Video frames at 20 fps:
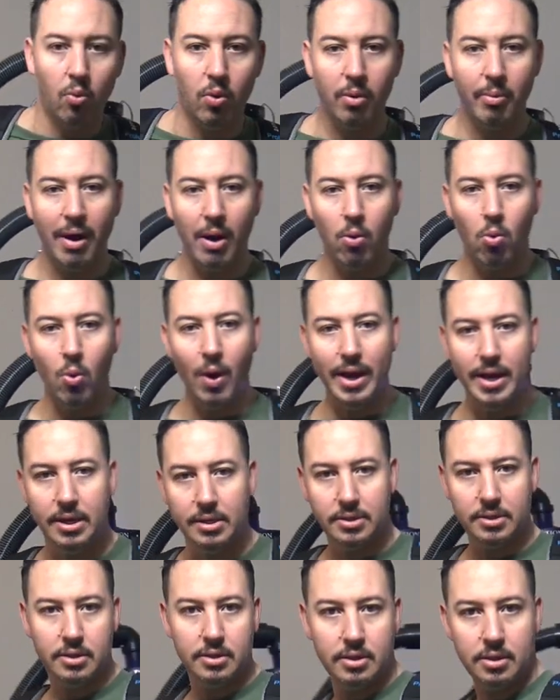what about
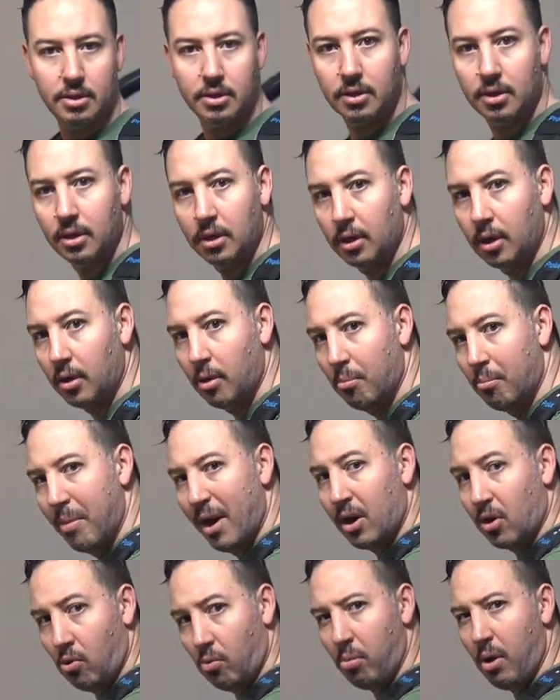weight?
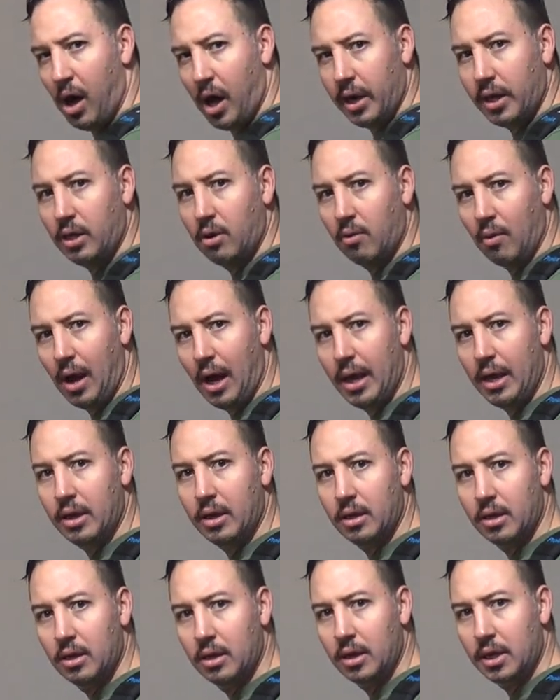Metal body, right?
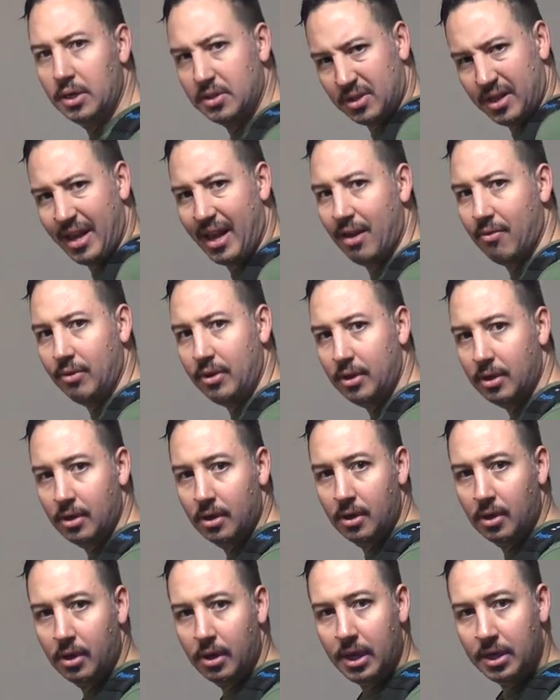Is it heavy?
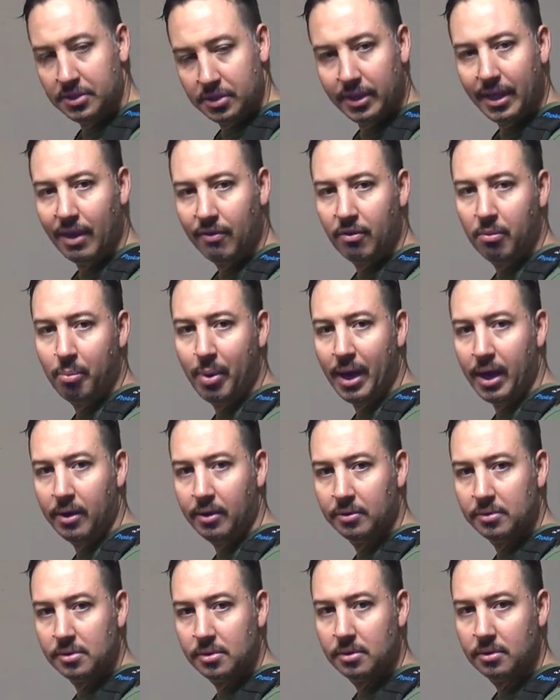It's eleven
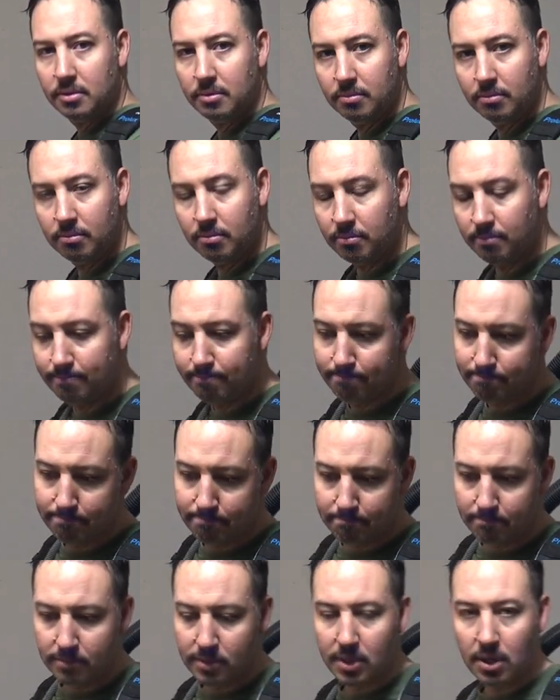pounds.
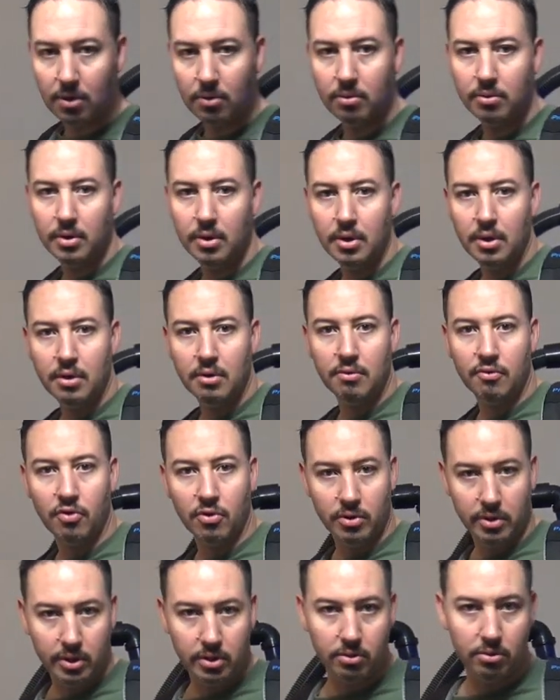So for
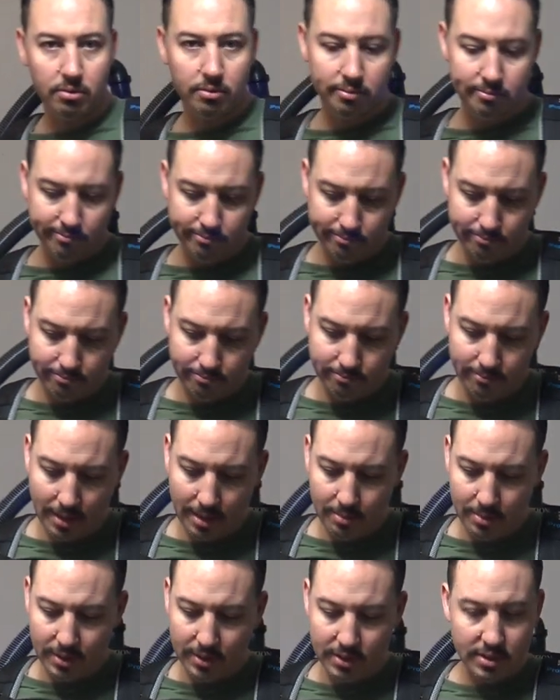a little,
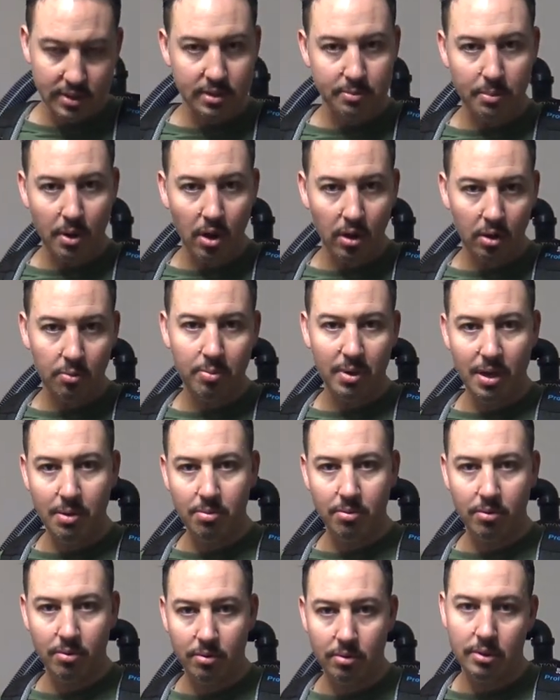maybe smaller
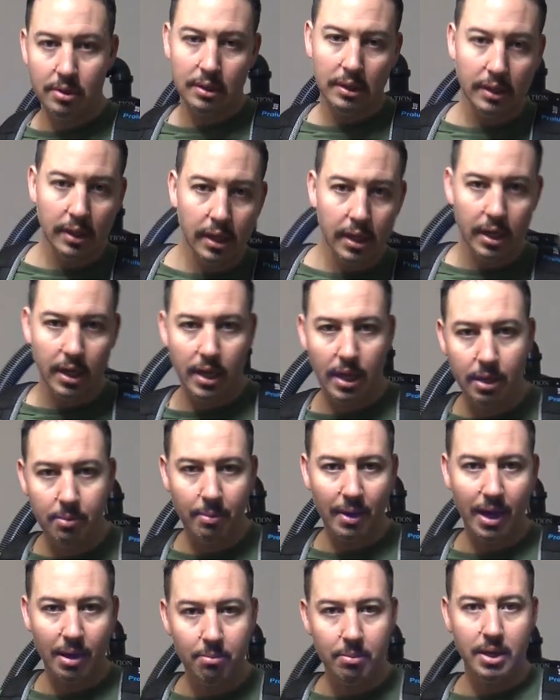people, it
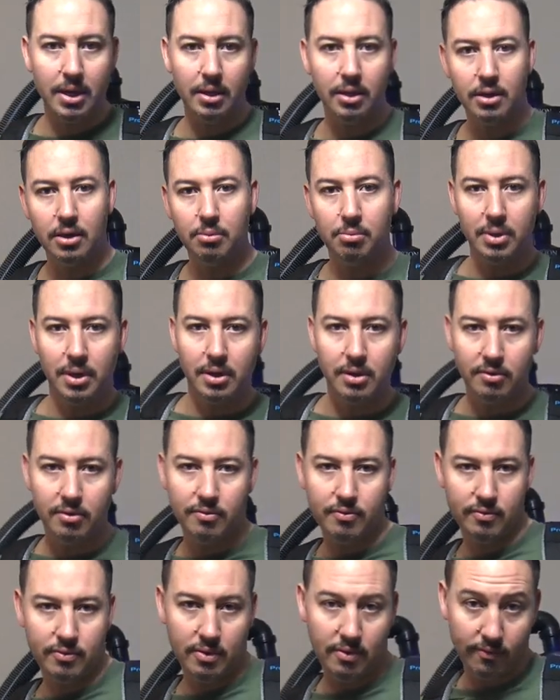might be a little bit
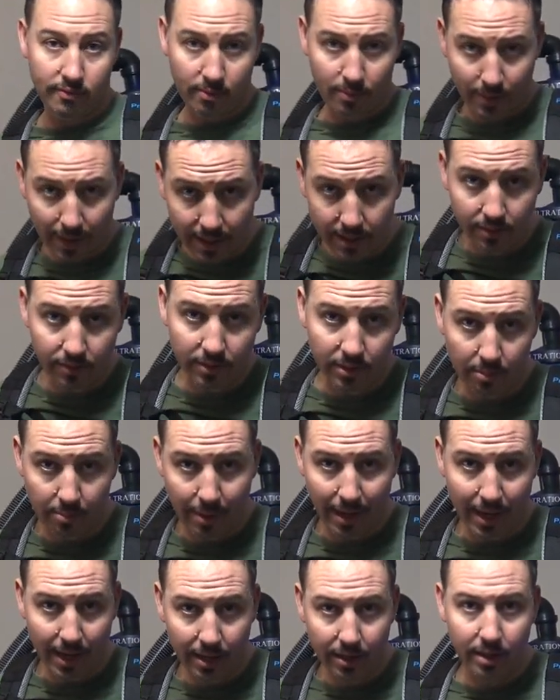of, of a weight on your
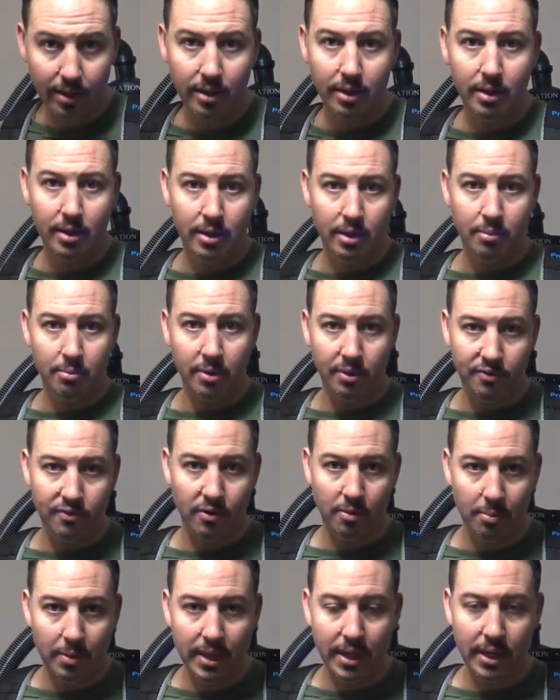back. But
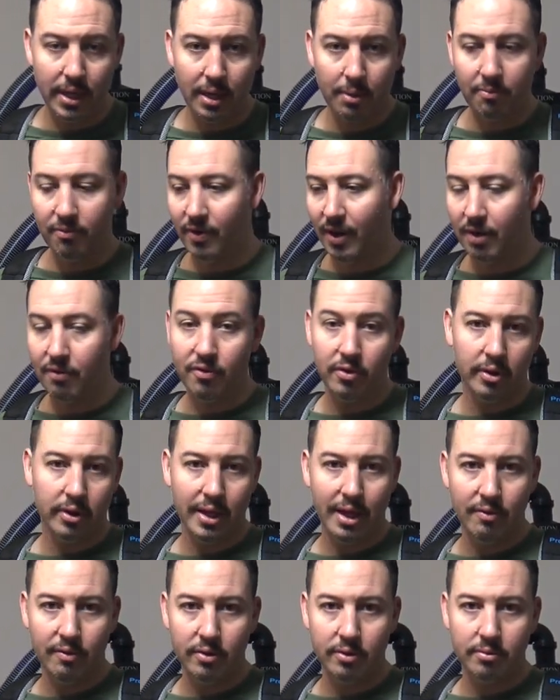for me, I'm five foot
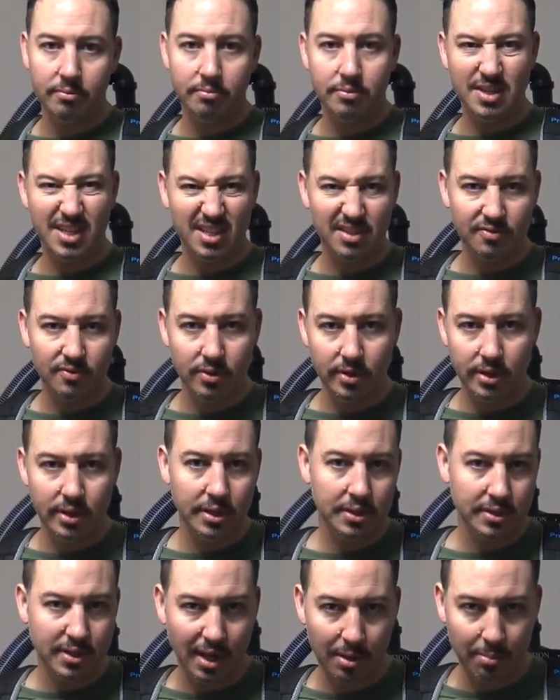eleven, six foot,
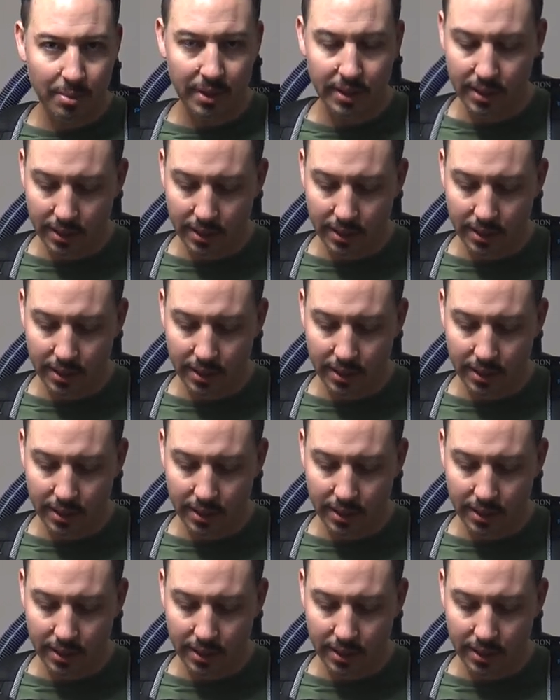it's not a big